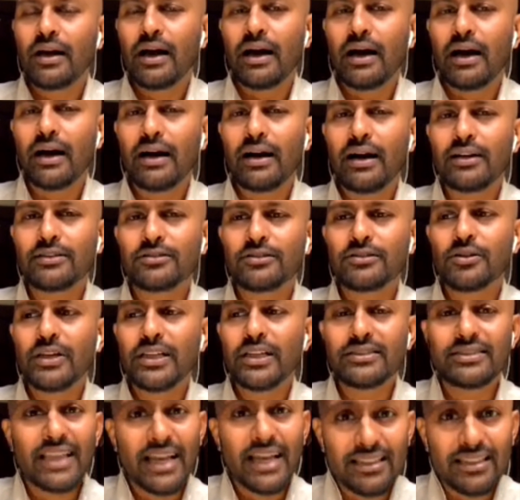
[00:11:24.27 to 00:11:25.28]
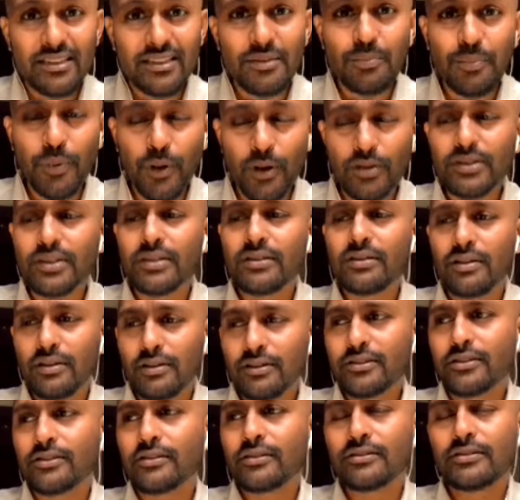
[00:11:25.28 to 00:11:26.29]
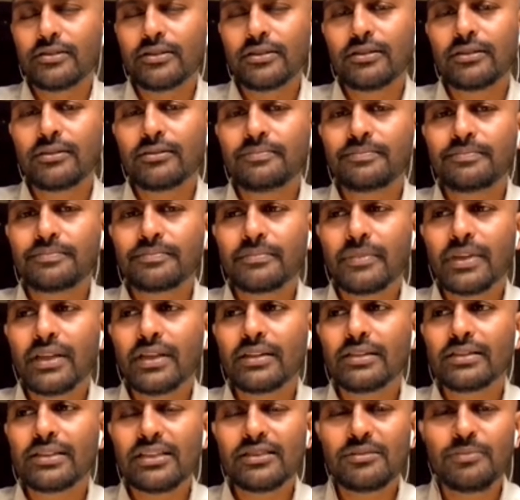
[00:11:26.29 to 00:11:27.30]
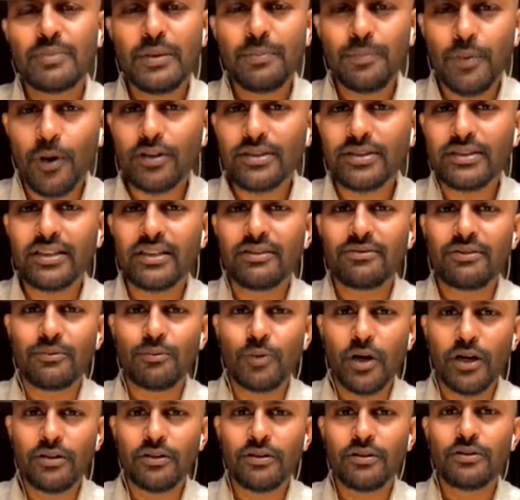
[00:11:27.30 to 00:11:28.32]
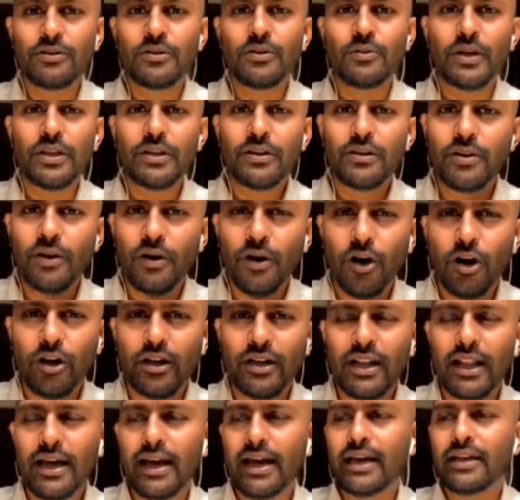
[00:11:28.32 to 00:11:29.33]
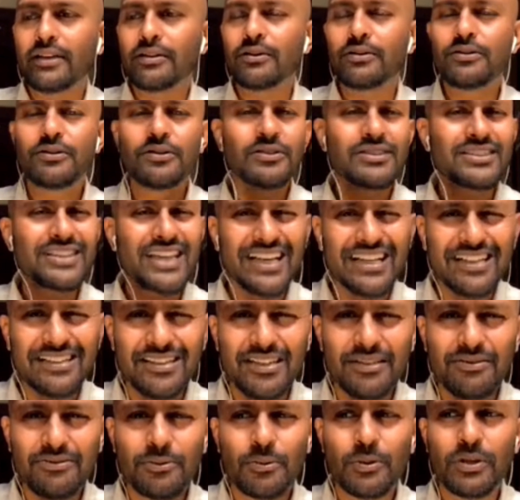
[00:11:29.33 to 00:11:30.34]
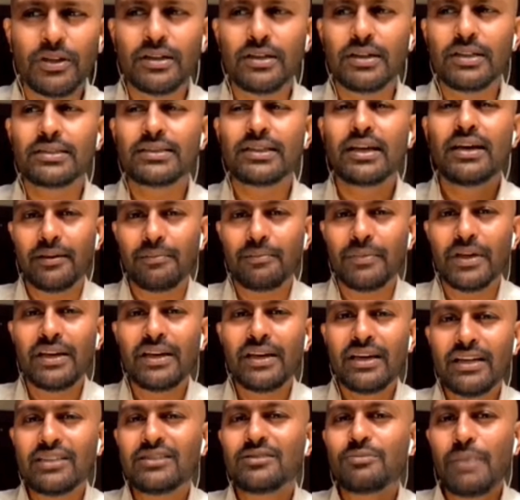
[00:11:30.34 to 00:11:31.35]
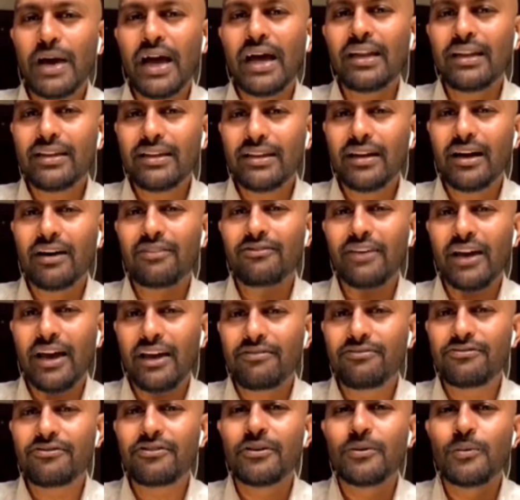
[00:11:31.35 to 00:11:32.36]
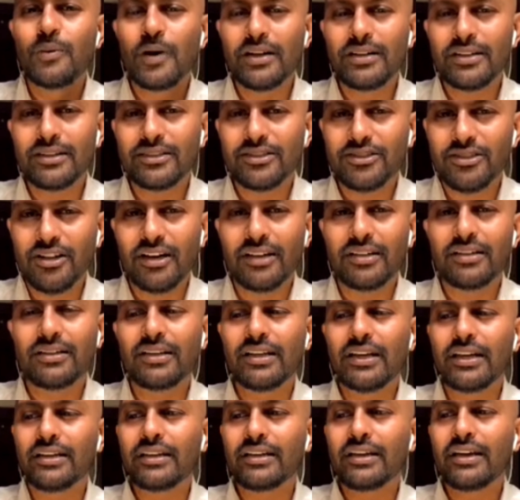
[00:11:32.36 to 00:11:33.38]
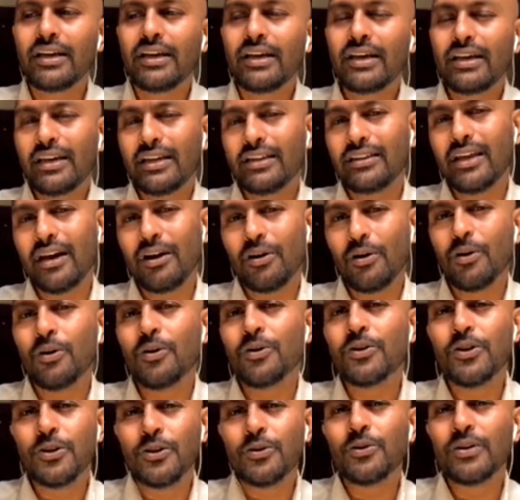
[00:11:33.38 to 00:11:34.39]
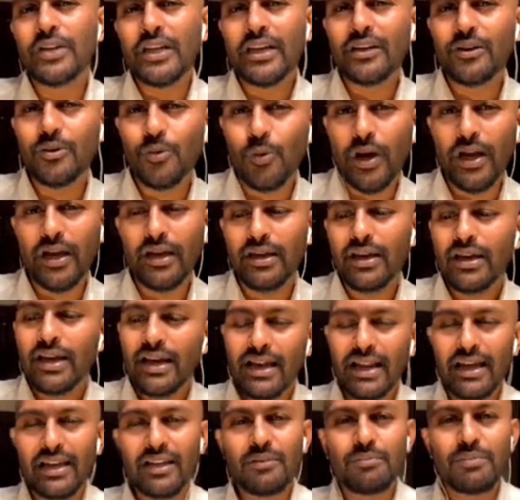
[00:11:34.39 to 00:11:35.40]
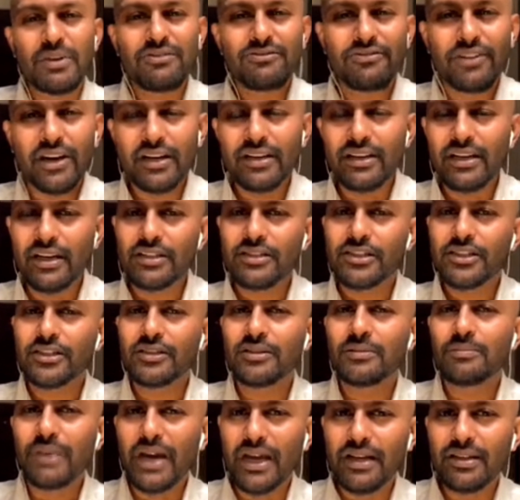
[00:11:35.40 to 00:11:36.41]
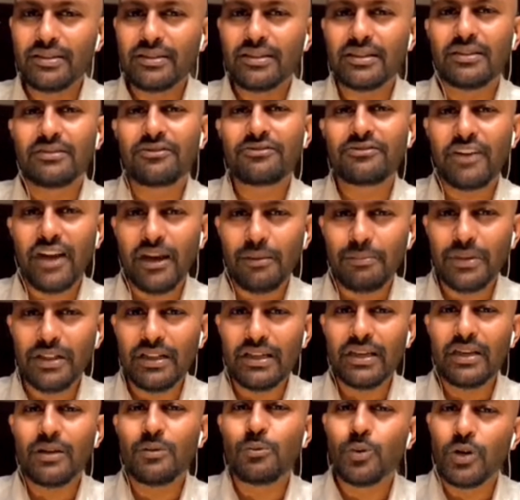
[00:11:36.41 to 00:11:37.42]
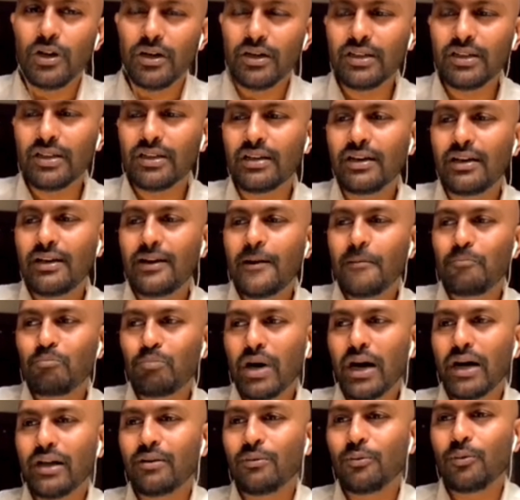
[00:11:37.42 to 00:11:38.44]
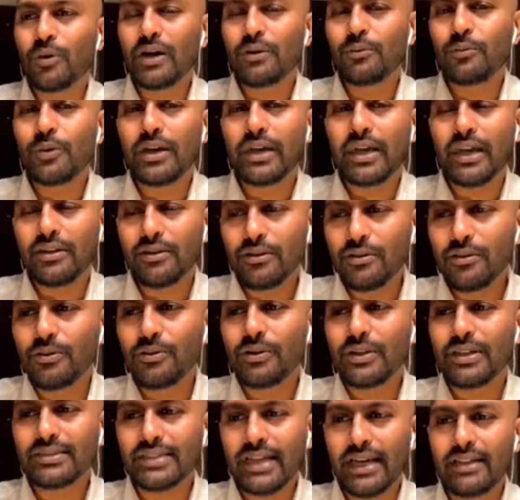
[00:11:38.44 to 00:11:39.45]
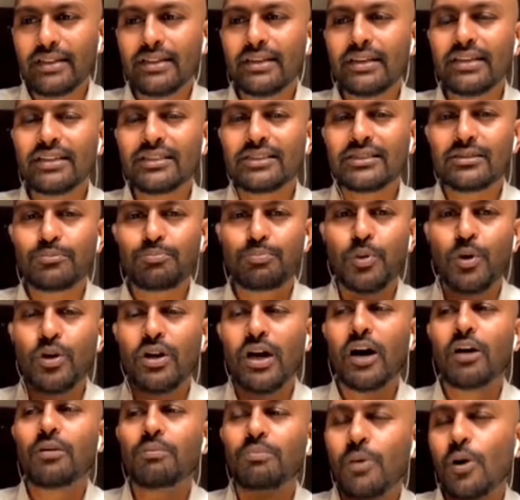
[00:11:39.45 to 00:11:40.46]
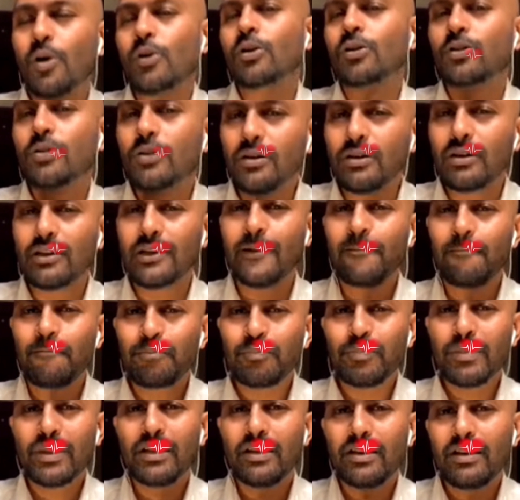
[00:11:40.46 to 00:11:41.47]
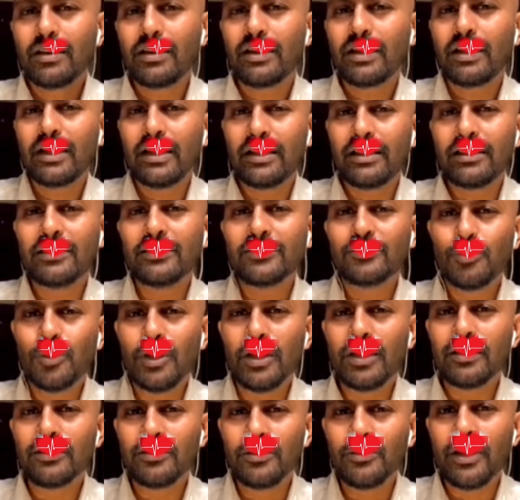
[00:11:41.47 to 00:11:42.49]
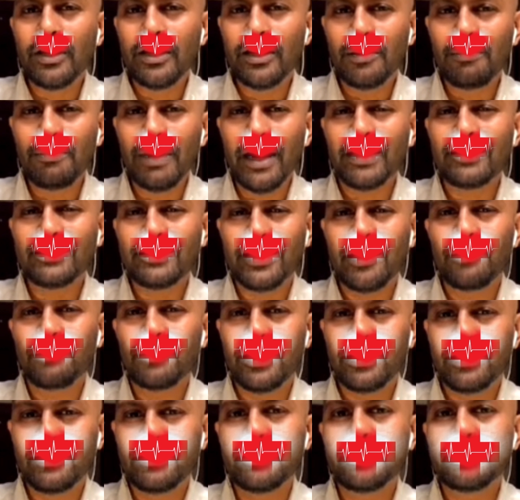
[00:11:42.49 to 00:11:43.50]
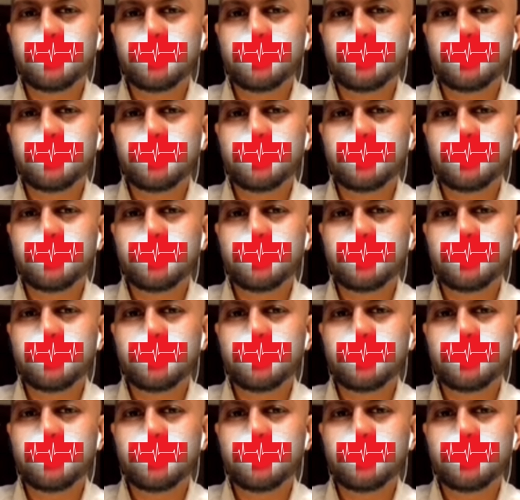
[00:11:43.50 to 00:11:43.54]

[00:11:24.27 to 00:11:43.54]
So that's important also. So just be positive in what you do. When you go online, don't use negative words. It's bad enough everyone is struggling in their own unique way. Let it be financial, mental, family, work. But what we can do is at least put out more good in this world during a bad time like this.